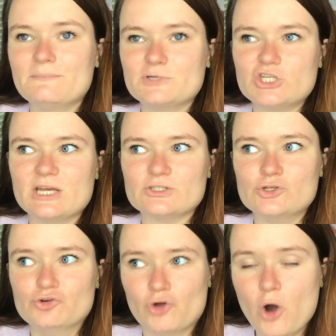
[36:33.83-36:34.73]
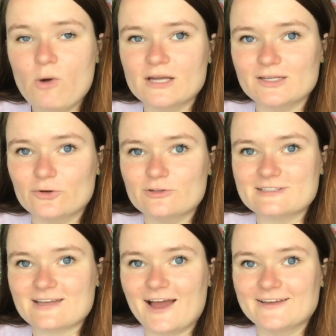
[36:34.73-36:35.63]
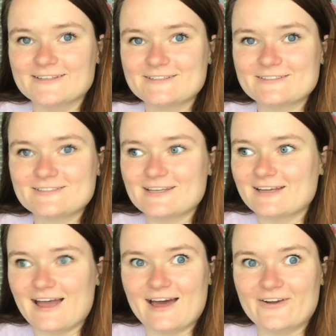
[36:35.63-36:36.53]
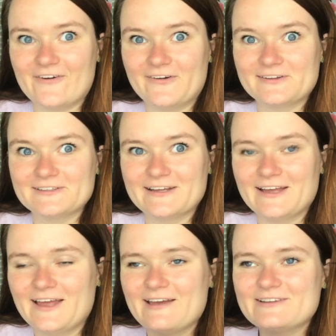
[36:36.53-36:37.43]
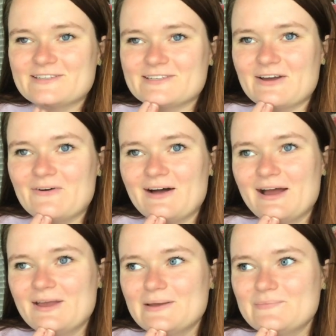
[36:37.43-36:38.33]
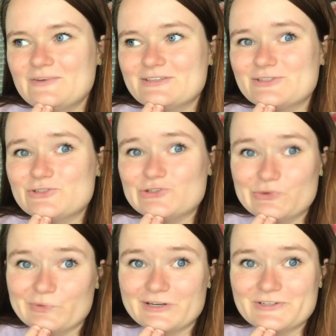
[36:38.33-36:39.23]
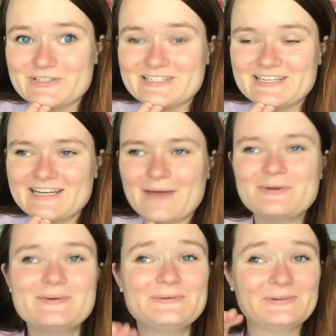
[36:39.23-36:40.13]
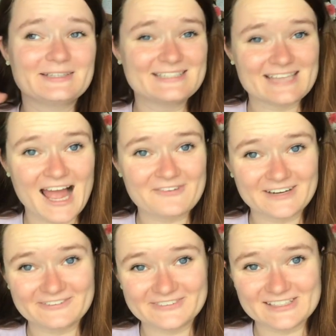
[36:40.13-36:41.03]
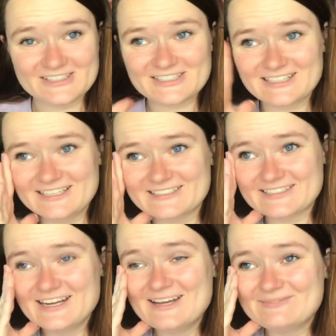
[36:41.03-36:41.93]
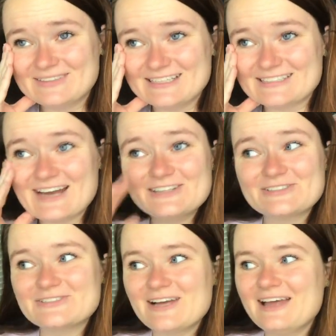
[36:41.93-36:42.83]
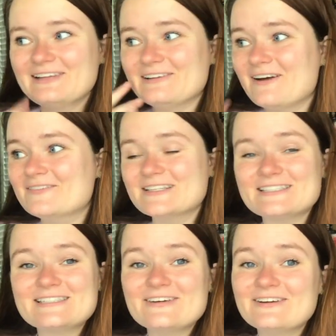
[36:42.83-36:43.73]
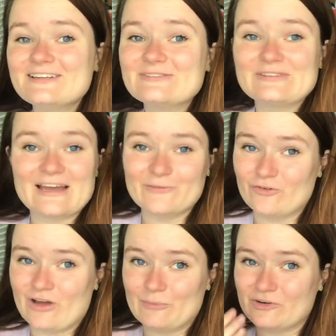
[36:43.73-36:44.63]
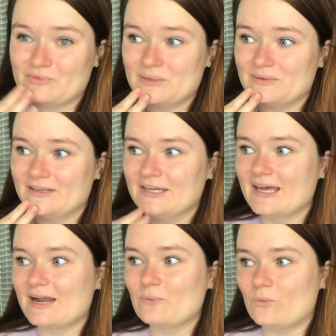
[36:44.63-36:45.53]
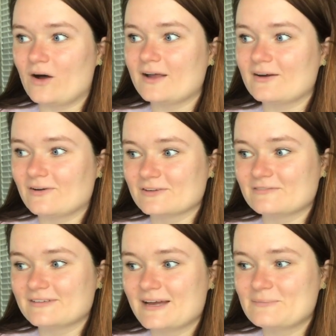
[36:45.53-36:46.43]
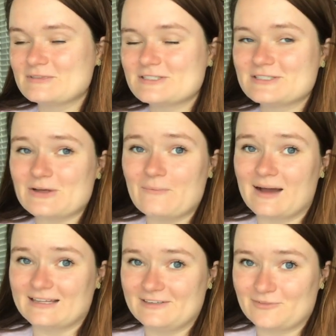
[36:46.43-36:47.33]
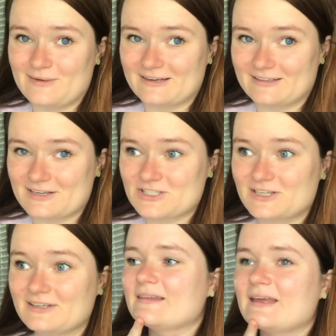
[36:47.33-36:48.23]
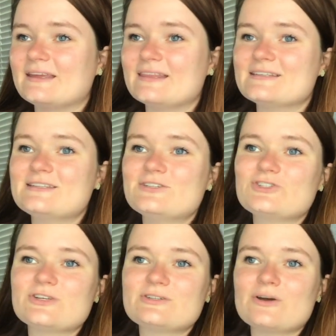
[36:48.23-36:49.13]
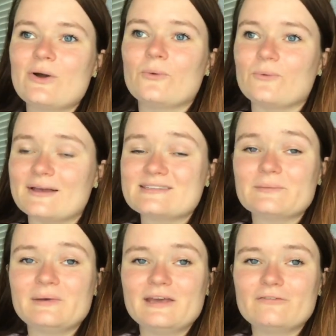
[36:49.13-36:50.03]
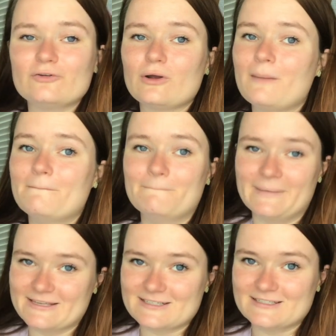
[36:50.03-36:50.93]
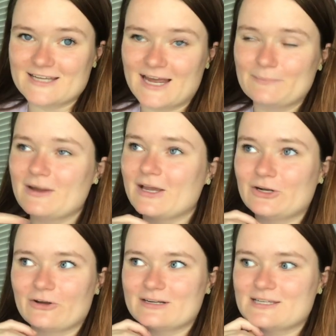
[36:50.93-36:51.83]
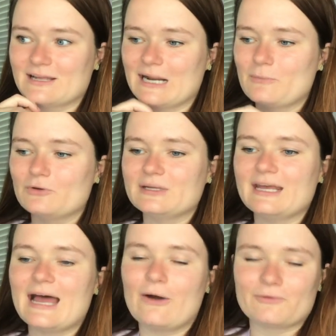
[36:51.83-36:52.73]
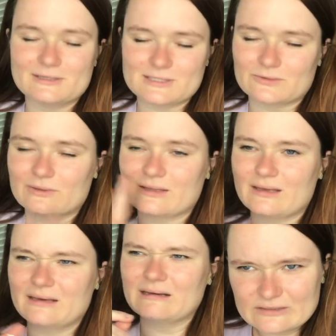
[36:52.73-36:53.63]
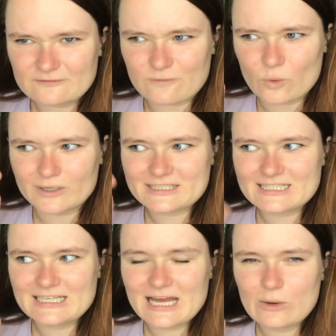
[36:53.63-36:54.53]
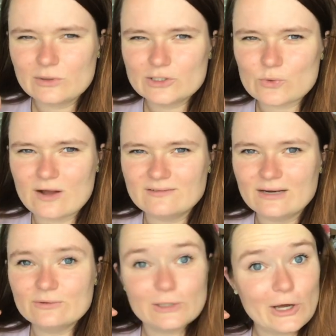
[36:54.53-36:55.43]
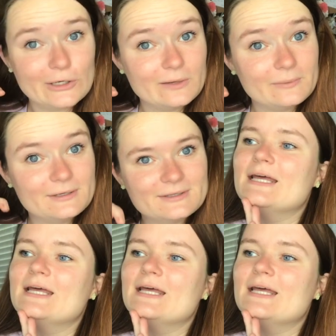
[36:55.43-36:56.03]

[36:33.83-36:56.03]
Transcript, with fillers: But she has no idea who this guy is, like at all. And so I am super interested. I'm gonna be really sad when I finish this because I just, I love this series with every fiber of my being and I want all of them so badly for my collection. And like this is just a recipe for an amazing time. I can already tell and I'm only an hour into the 14 hour, 12 hour audiobook.